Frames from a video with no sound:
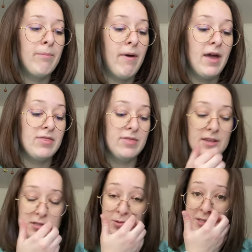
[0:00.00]
but
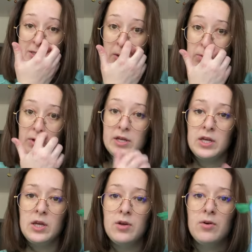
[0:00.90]
this was still really
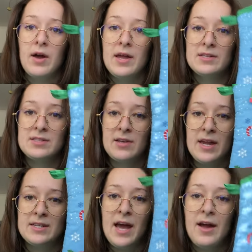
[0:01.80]
cute and it still
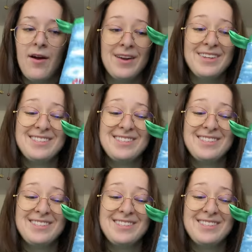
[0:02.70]
had a tag on it.